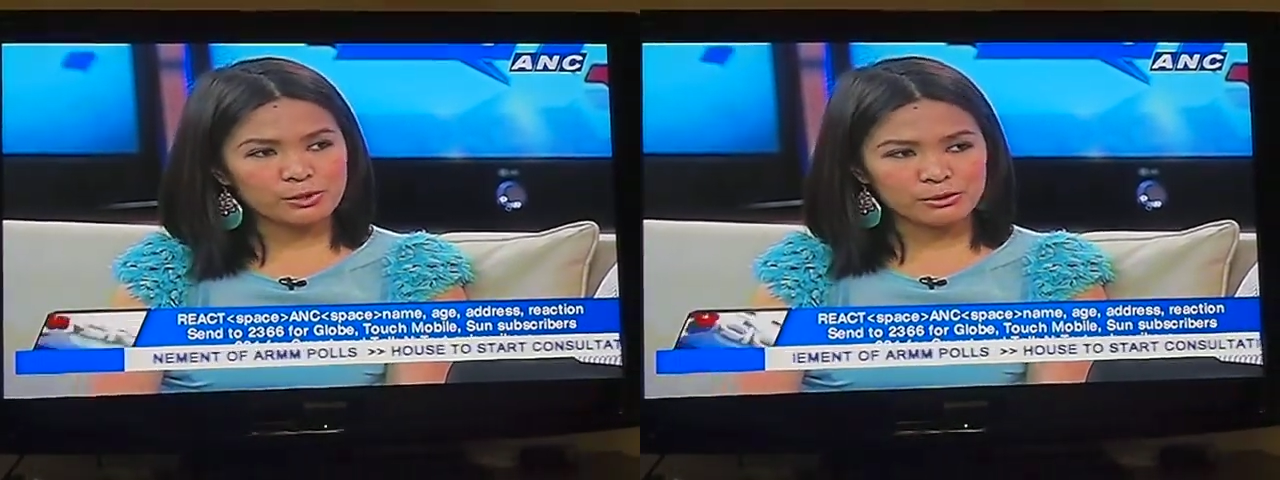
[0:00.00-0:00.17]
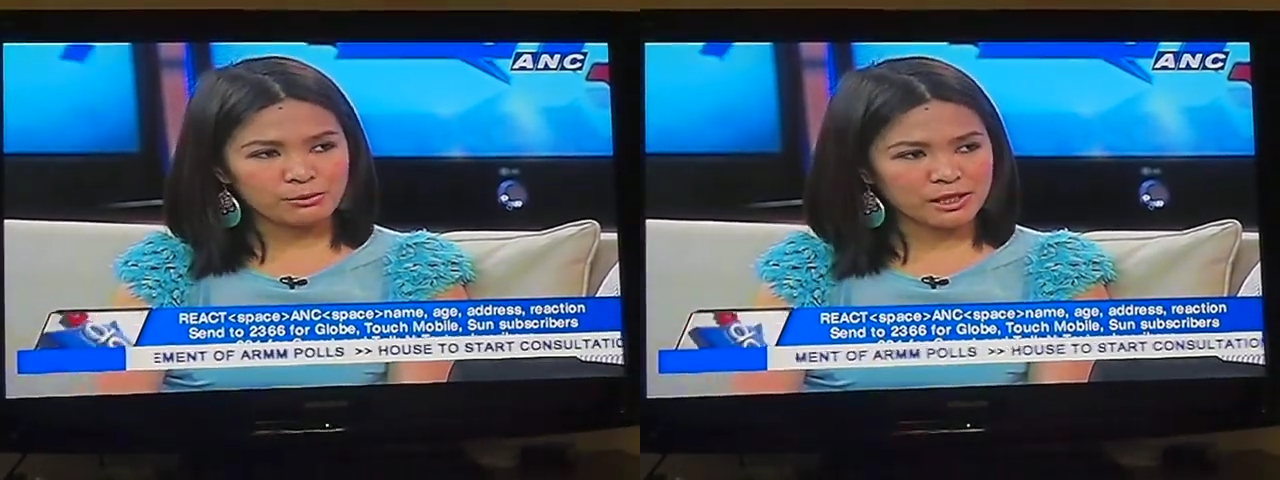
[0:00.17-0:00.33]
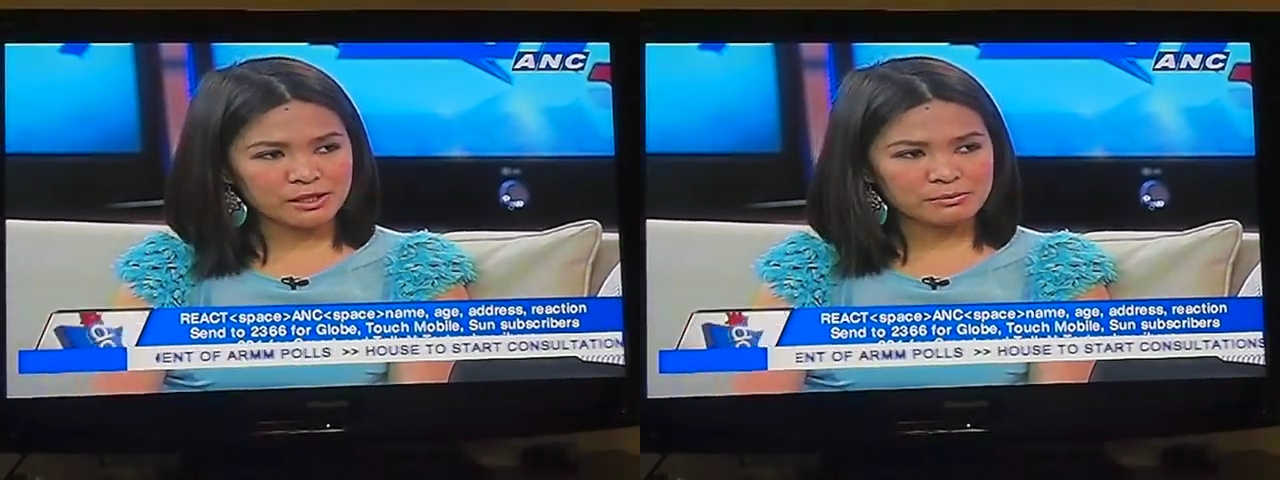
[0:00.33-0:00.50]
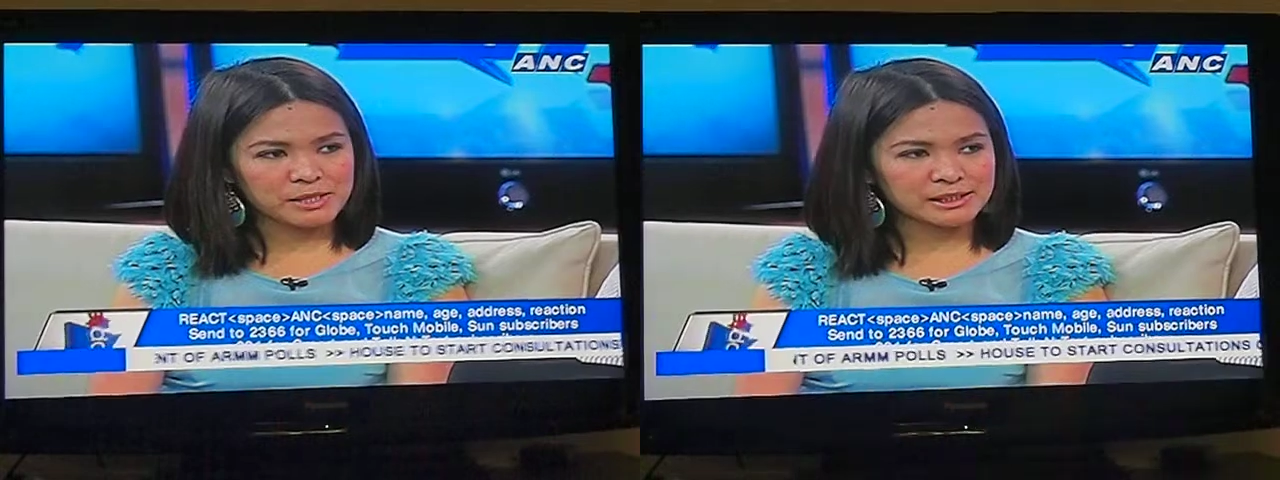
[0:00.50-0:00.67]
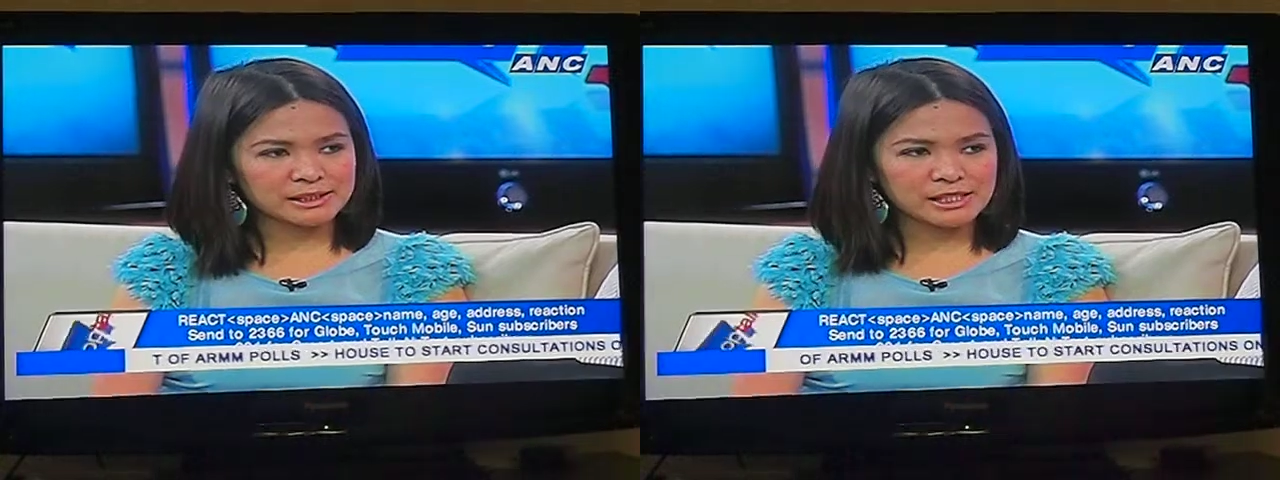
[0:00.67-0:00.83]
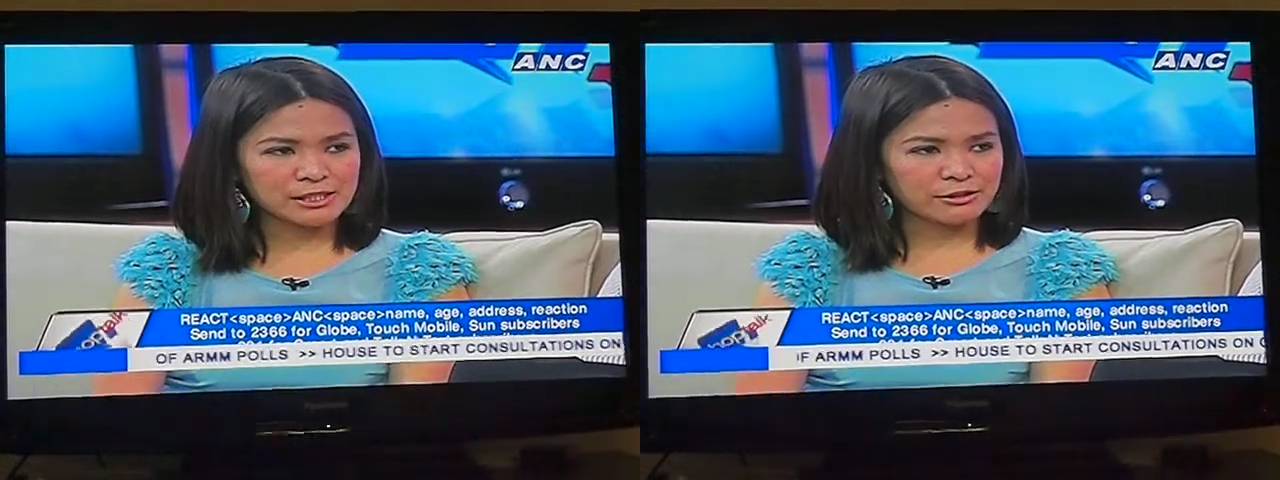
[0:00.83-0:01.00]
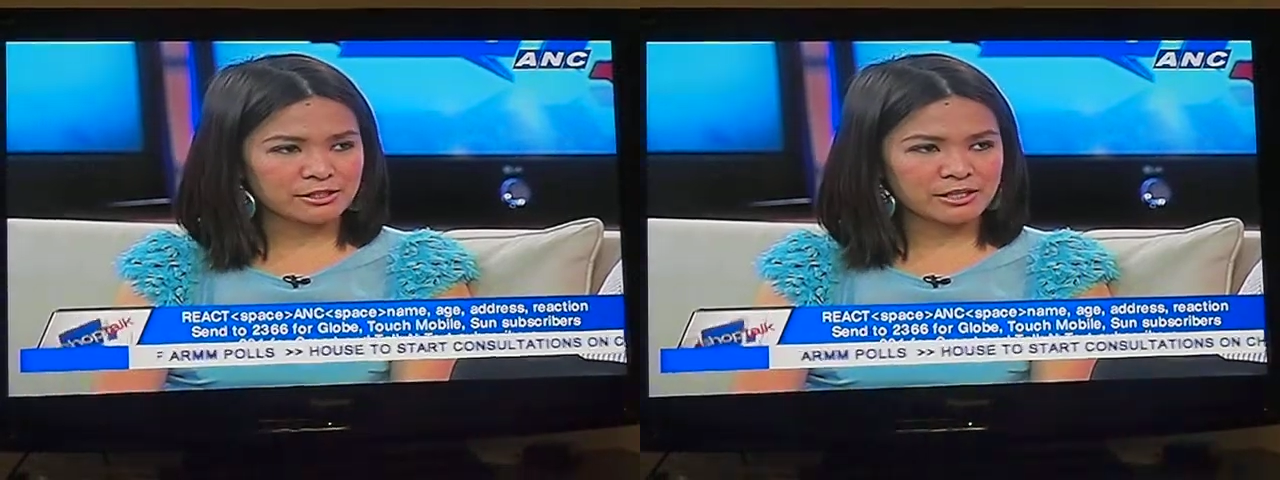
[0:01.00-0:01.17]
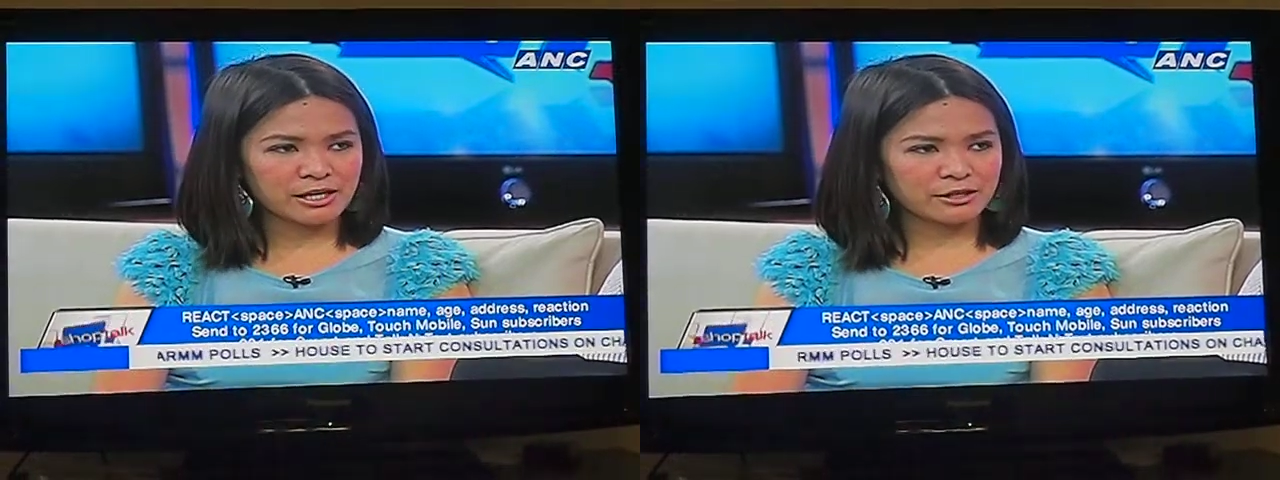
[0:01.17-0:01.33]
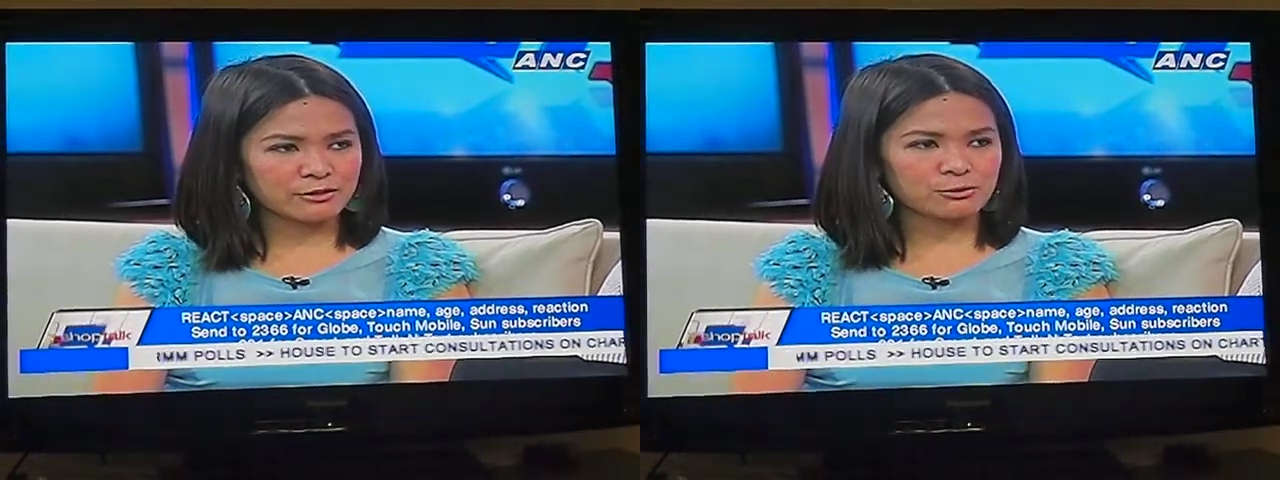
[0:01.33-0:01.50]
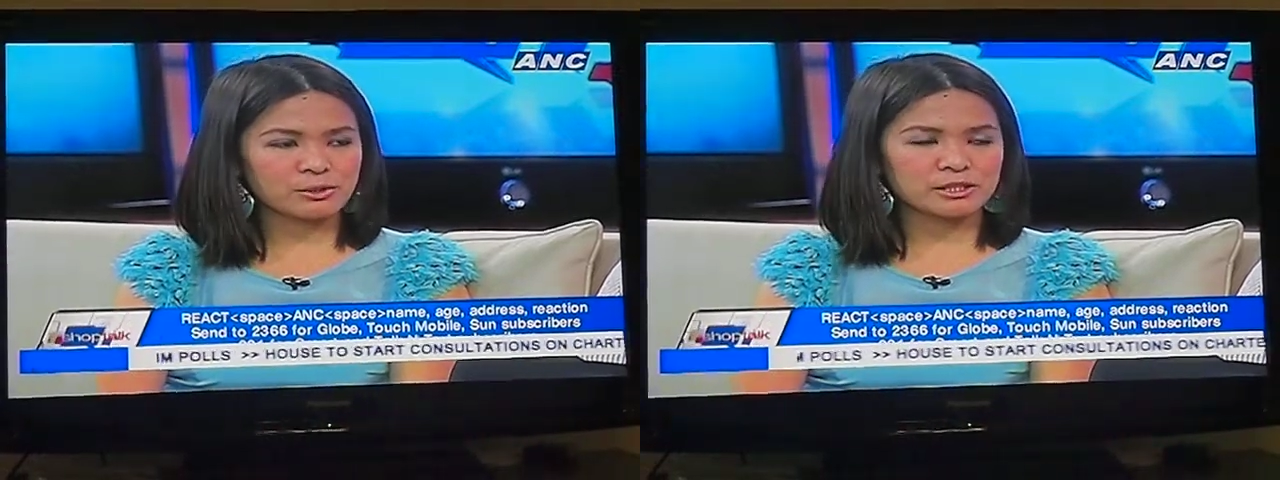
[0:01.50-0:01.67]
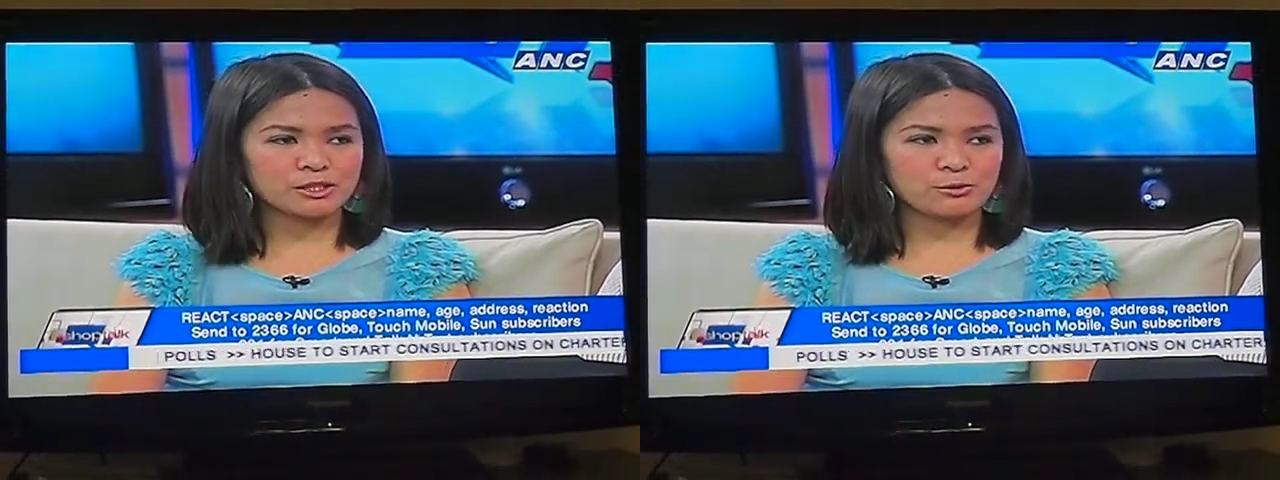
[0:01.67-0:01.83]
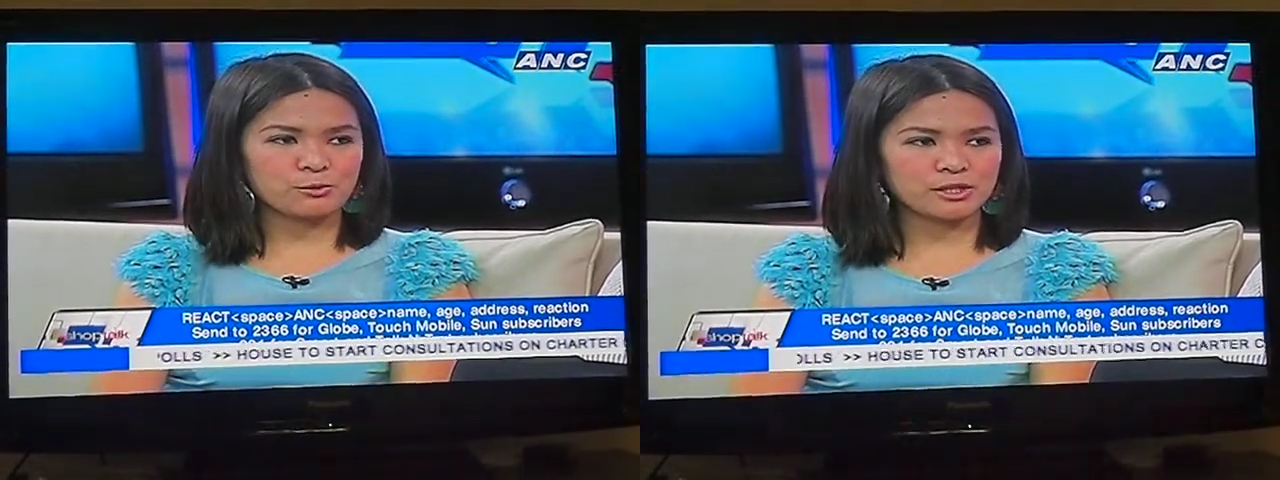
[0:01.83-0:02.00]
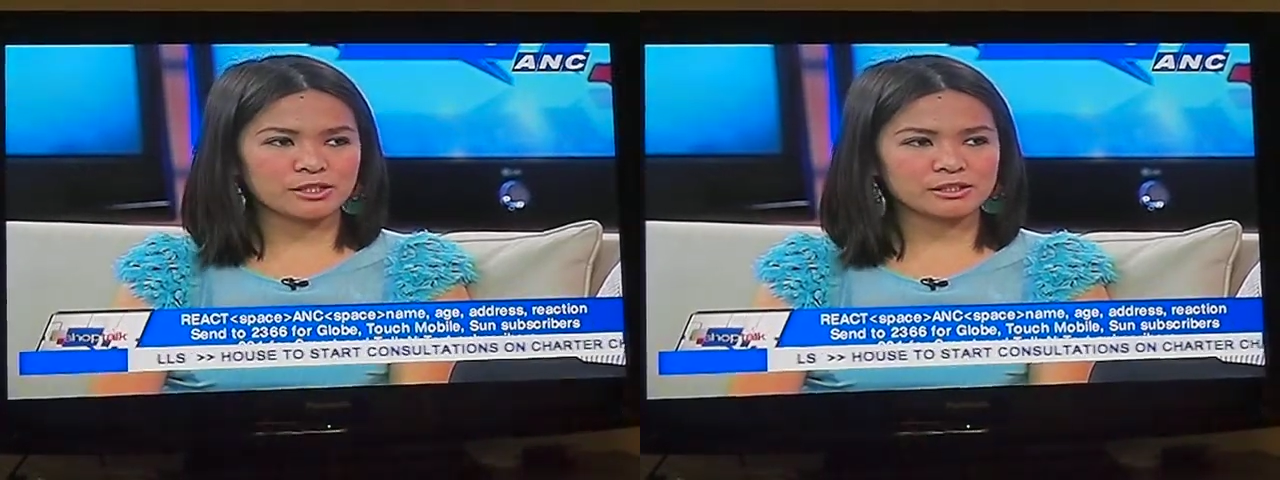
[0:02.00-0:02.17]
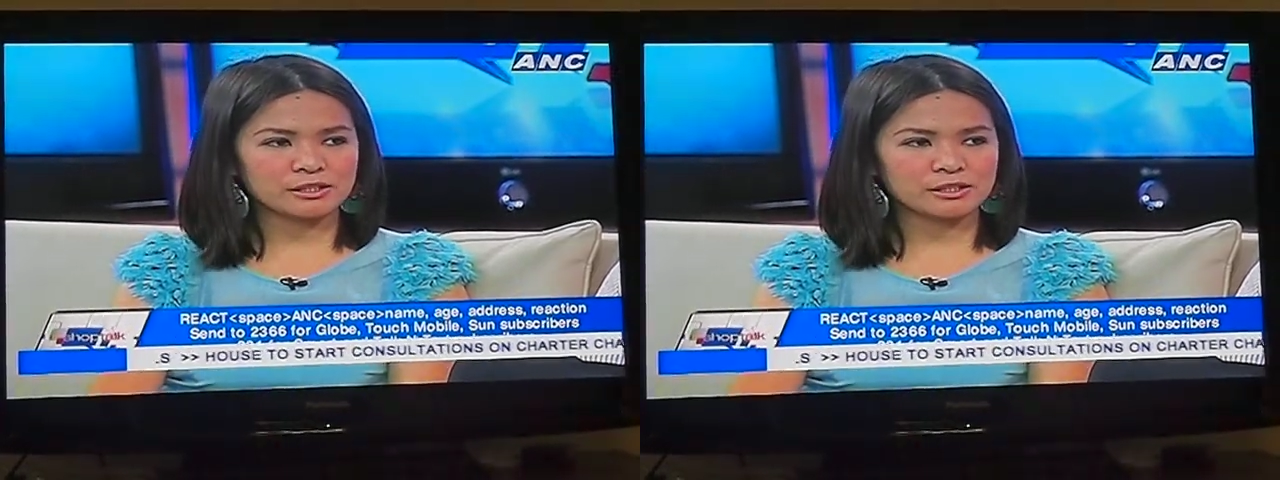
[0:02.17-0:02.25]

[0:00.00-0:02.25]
we do LBC or Air 21.